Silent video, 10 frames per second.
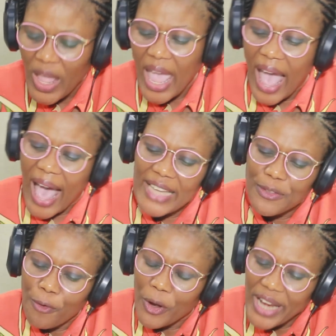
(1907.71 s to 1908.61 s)

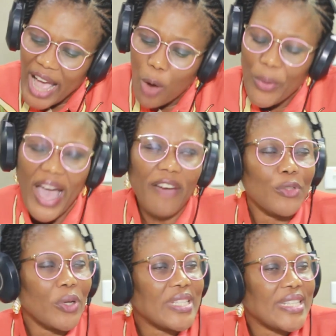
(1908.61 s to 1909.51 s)
And for now, we
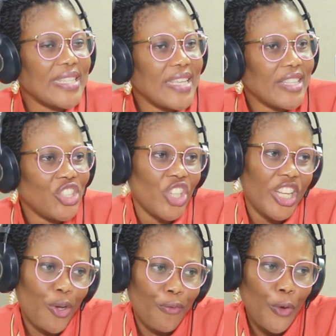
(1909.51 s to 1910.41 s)
have not seen the
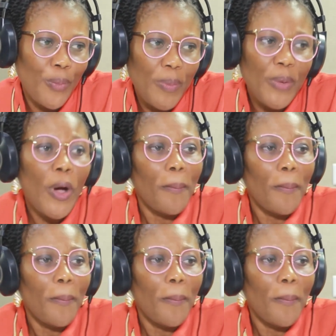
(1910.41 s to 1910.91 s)
gender of your baby.